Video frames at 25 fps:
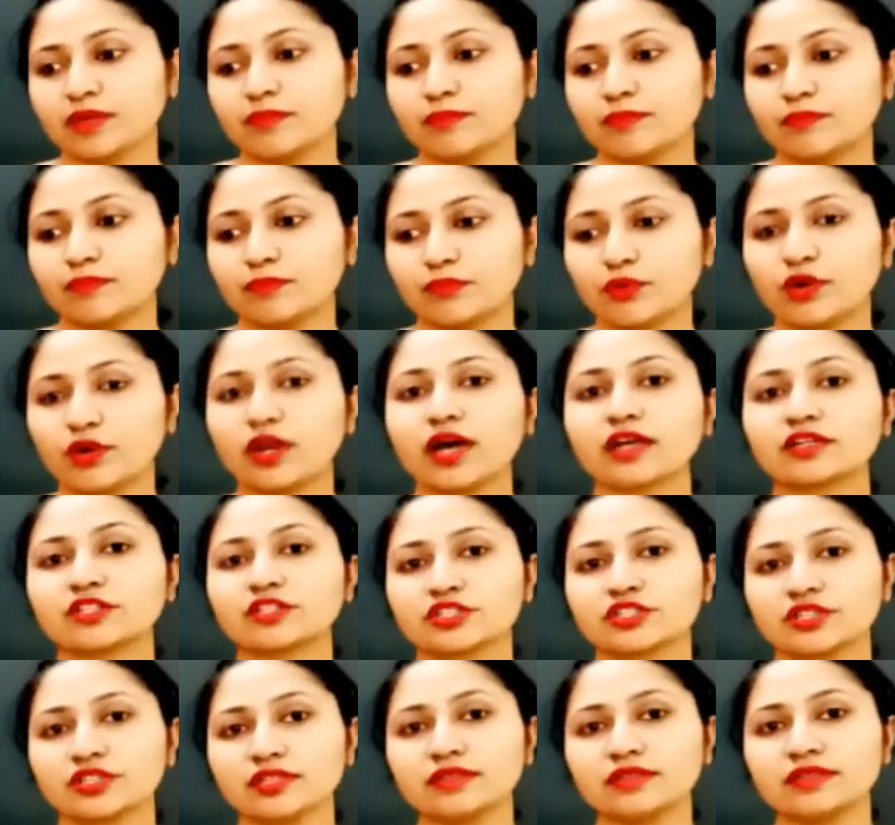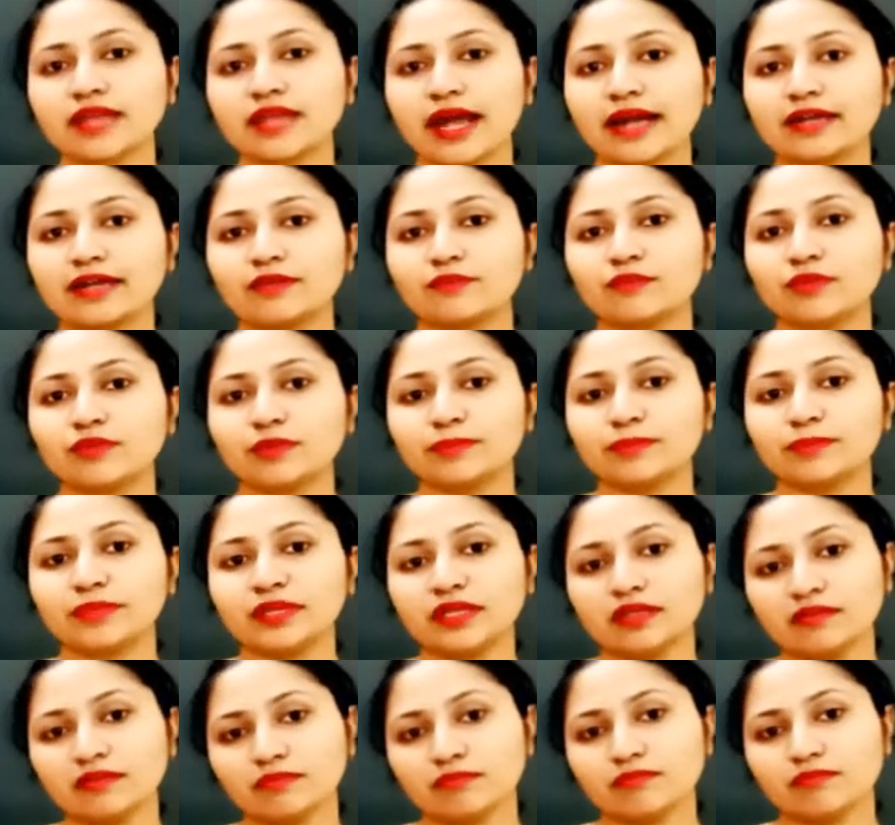production that will
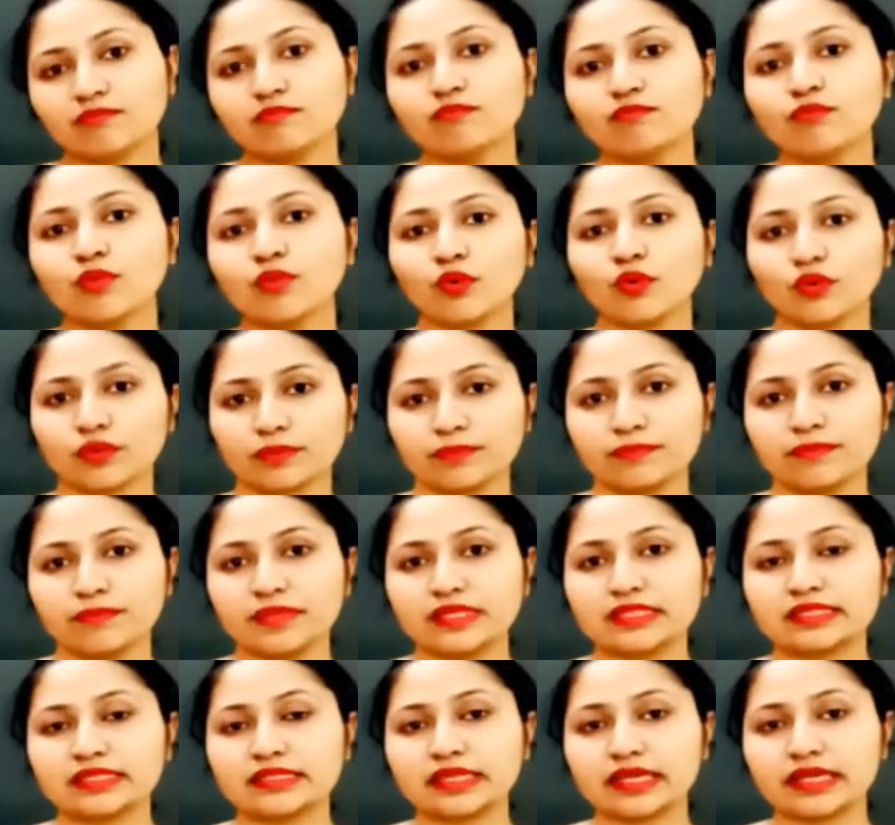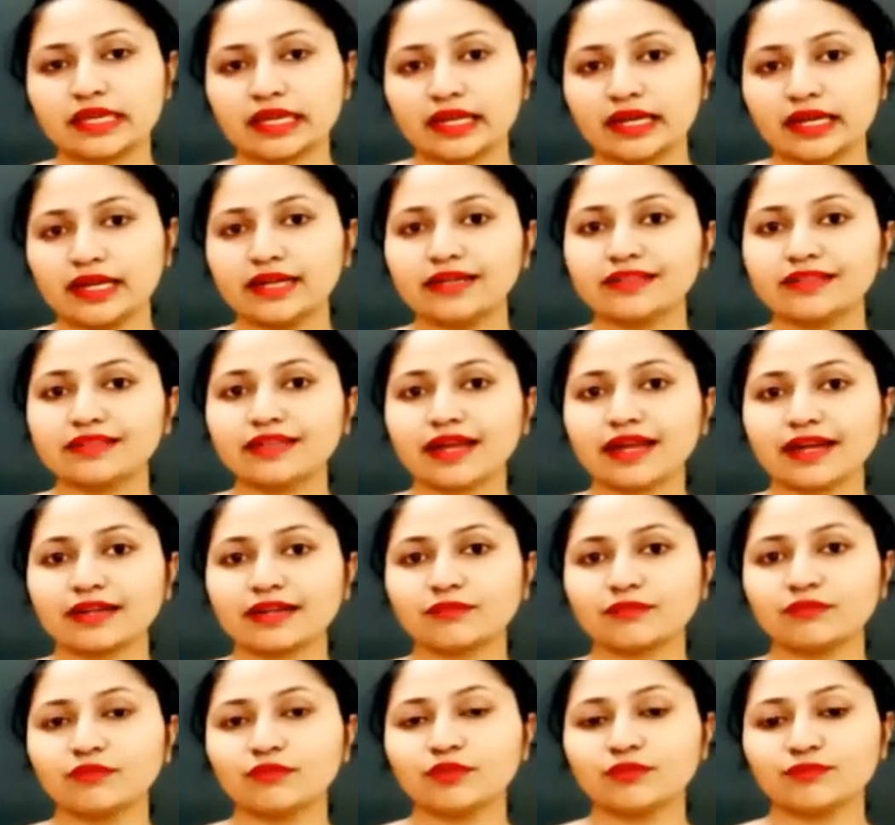be more, means the yield
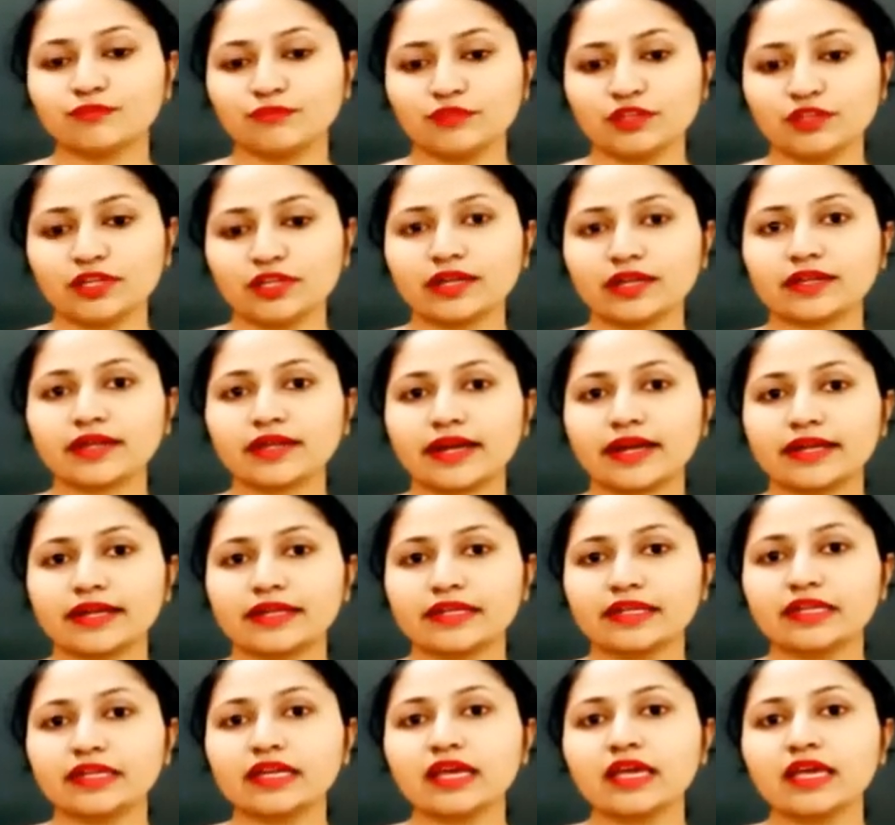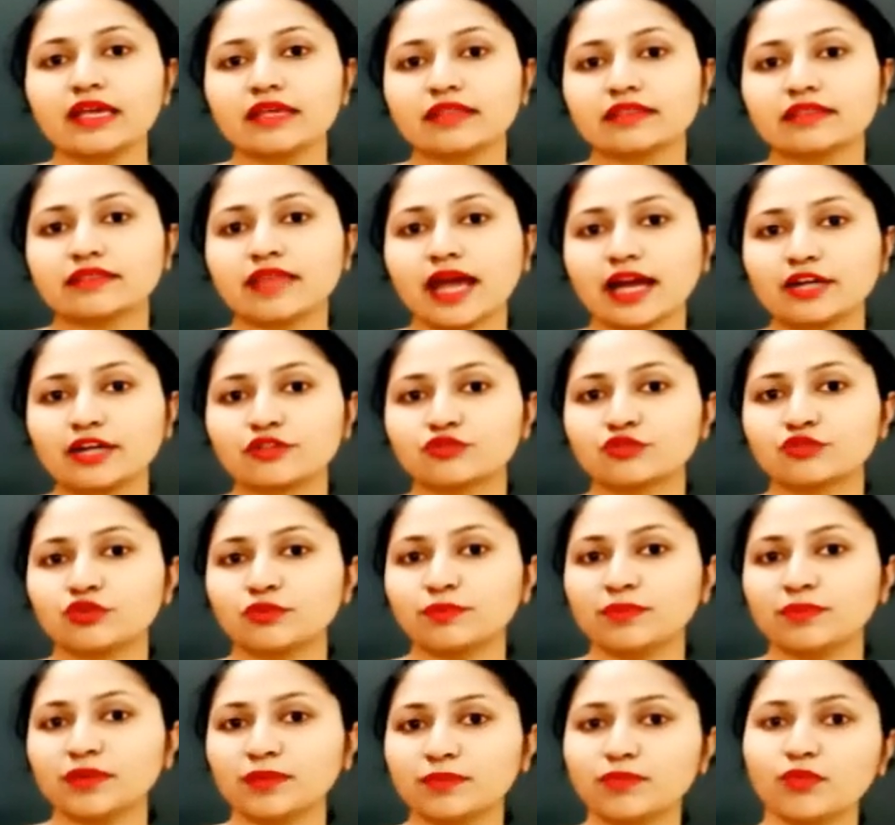that we are getting, that
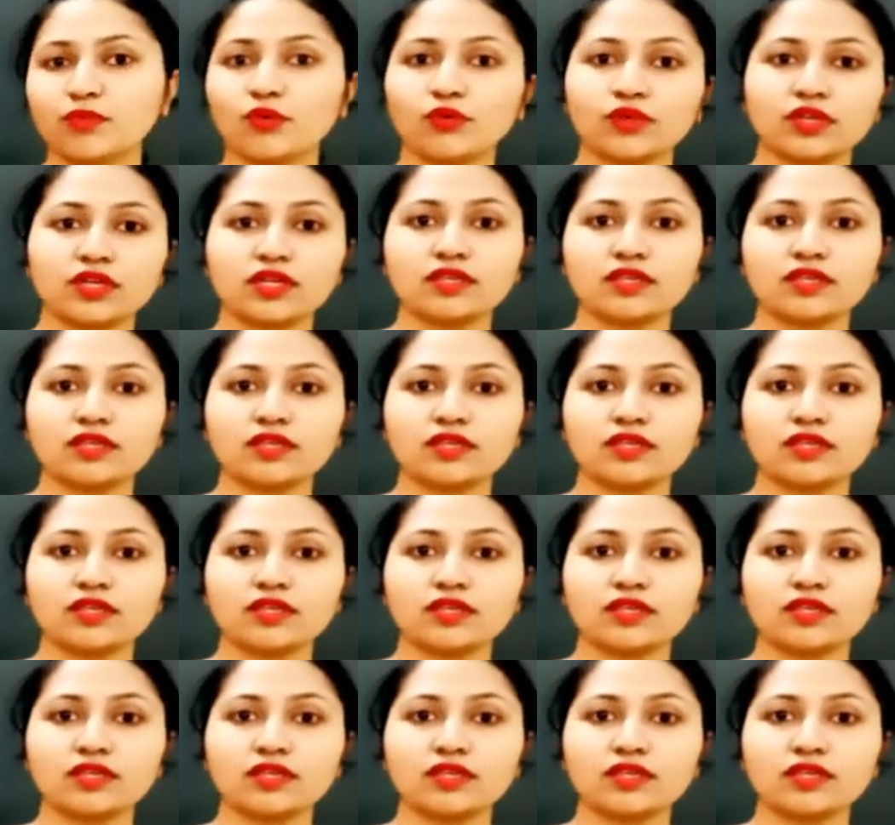should be more.